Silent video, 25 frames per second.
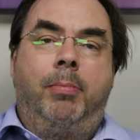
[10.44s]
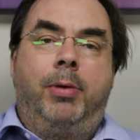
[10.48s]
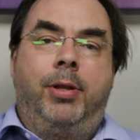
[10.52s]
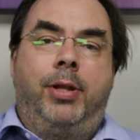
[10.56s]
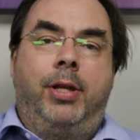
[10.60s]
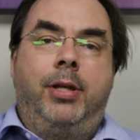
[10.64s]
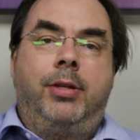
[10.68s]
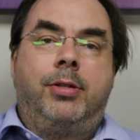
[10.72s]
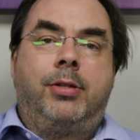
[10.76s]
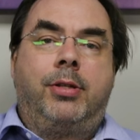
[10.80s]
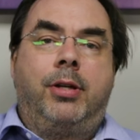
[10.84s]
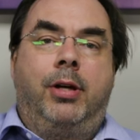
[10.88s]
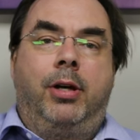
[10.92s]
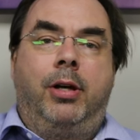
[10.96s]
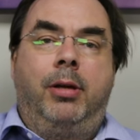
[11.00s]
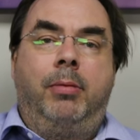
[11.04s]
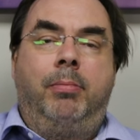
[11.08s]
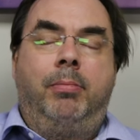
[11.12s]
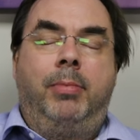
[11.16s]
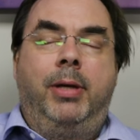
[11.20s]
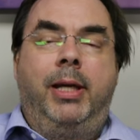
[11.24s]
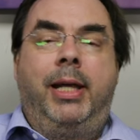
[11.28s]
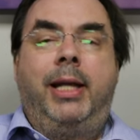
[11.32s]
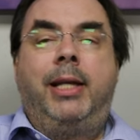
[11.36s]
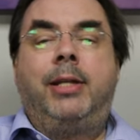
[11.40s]
but this
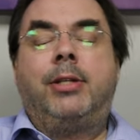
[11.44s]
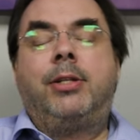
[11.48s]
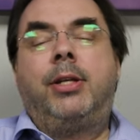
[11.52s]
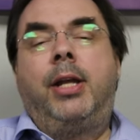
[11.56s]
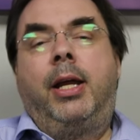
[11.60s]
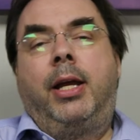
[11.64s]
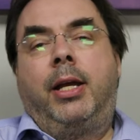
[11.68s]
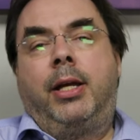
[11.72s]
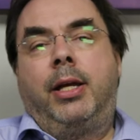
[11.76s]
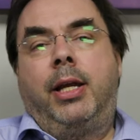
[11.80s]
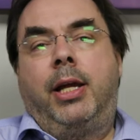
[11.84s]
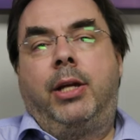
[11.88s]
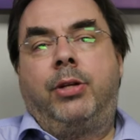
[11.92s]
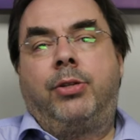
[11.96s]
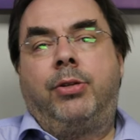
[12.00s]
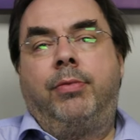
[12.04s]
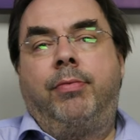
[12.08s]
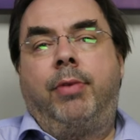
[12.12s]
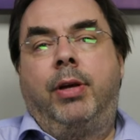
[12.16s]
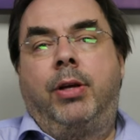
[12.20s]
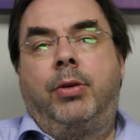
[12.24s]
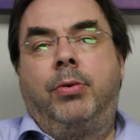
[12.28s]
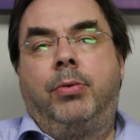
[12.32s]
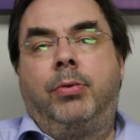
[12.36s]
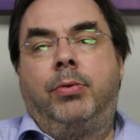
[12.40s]
time internet connection
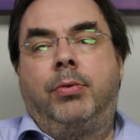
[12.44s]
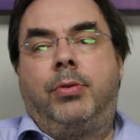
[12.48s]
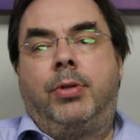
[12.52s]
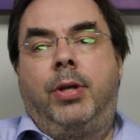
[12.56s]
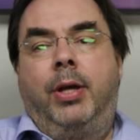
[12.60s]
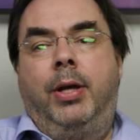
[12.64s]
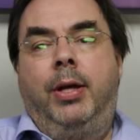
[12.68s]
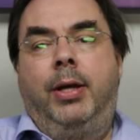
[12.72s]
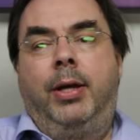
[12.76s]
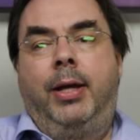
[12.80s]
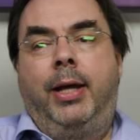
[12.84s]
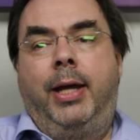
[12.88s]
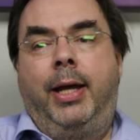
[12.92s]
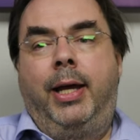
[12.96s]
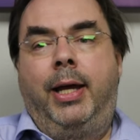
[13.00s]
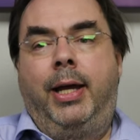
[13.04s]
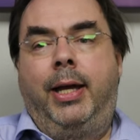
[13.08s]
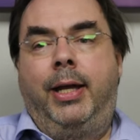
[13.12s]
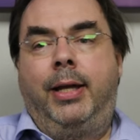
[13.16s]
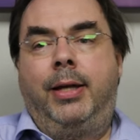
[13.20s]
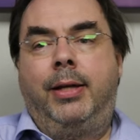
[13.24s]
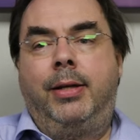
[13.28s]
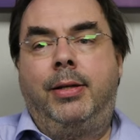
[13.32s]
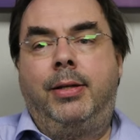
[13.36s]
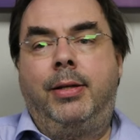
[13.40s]
records
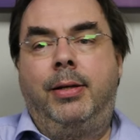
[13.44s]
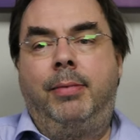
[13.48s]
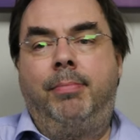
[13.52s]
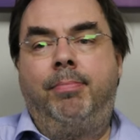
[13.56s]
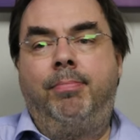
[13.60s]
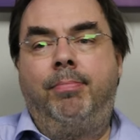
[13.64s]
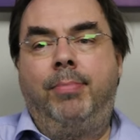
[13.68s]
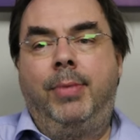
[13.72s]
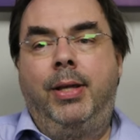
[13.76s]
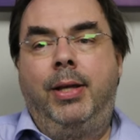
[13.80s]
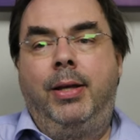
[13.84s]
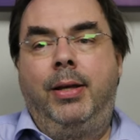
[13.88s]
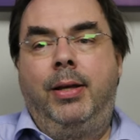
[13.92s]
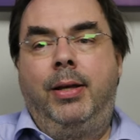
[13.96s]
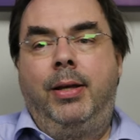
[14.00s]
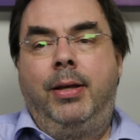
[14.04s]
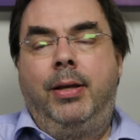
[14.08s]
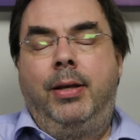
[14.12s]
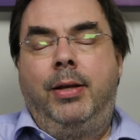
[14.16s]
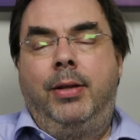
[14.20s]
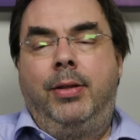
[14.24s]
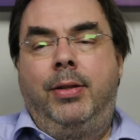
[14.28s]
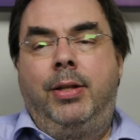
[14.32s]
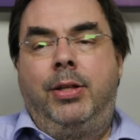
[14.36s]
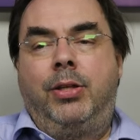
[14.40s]
and
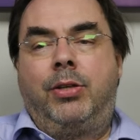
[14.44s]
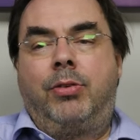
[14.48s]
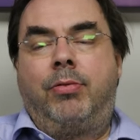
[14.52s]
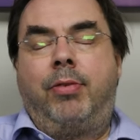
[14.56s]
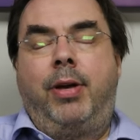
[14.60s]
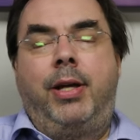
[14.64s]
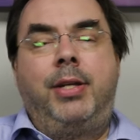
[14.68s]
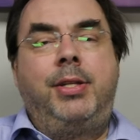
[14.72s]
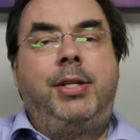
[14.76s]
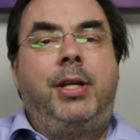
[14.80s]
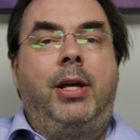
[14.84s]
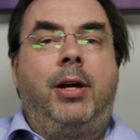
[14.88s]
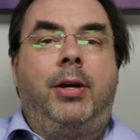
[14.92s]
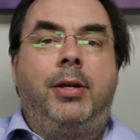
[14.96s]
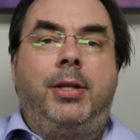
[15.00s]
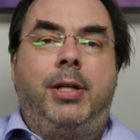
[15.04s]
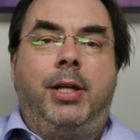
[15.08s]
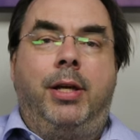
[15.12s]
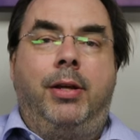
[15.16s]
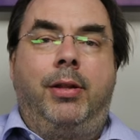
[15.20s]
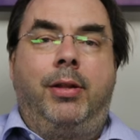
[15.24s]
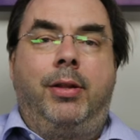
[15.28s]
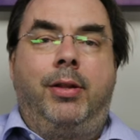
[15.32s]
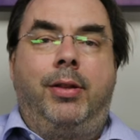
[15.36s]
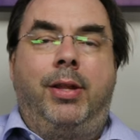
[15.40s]
this crazy
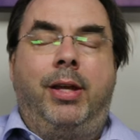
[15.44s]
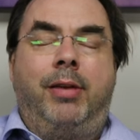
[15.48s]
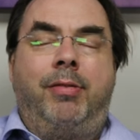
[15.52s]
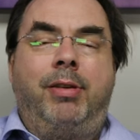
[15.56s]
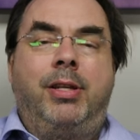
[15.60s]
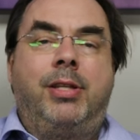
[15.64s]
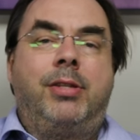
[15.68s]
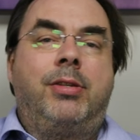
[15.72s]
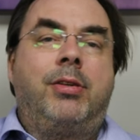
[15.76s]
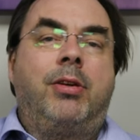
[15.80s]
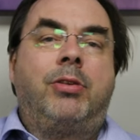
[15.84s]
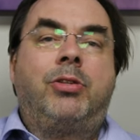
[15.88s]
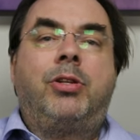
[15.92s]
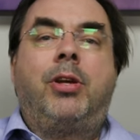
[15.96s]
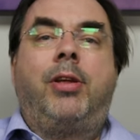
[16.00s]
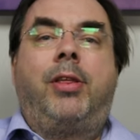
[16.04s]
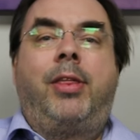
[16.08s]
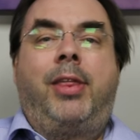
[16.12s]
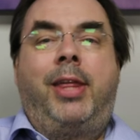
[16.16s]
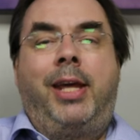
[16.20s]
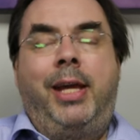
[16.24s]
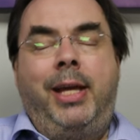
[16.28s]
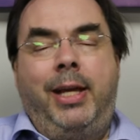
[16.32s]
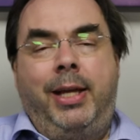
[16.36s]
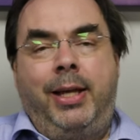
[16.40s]
idea that there is such a
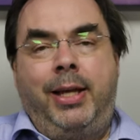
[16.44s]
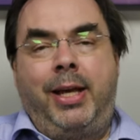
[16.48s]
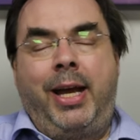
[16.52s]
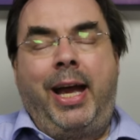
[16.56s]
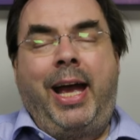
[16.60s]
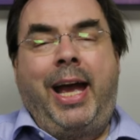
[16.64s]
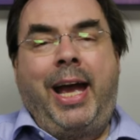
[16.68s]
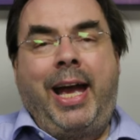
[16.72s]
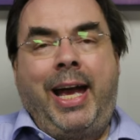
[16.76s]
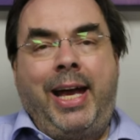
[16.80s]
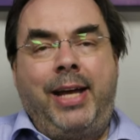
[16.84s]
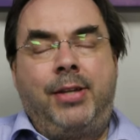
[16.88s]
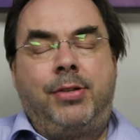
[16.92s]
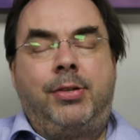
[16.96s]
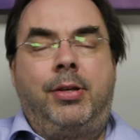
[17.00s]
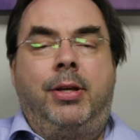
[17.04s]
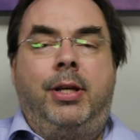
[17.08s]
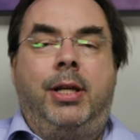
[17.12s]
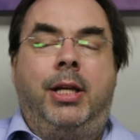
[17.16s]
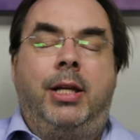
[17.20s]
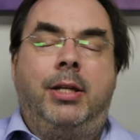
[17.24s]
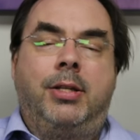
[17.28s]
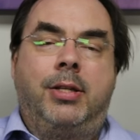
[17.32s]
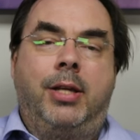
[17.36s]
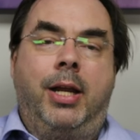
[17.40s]
thing as
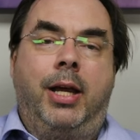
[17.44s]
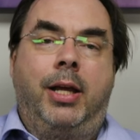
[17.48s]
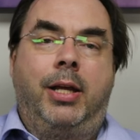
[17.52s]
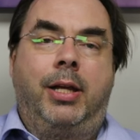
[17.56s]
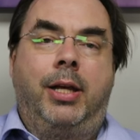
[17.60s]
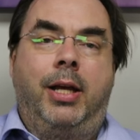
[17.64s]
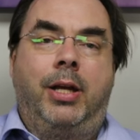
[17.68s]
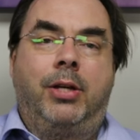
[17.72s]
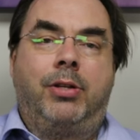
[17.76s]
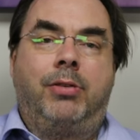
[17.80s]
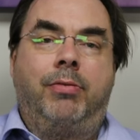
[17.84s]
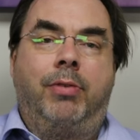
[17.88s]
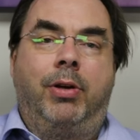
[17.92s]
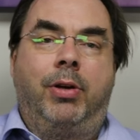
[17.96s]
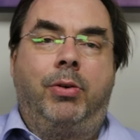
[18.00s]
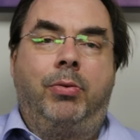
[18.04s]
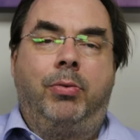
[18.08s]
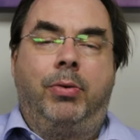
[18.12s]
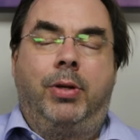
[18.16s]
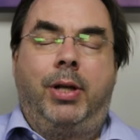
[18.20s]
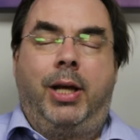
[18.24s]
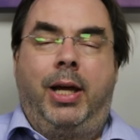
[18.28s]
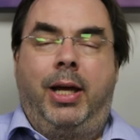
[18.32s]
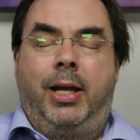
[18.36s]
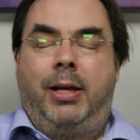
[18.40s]
an internet connection
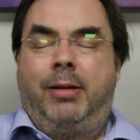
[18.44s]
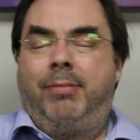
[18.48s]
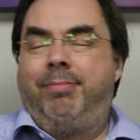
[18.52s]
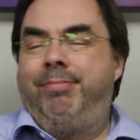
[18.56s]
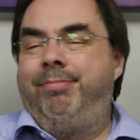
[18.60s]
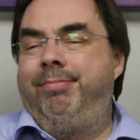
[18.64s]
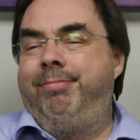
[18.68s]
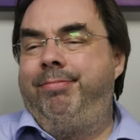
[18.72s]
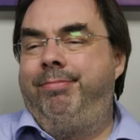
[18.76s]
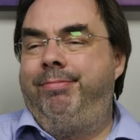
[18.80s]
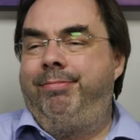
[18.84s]
record. And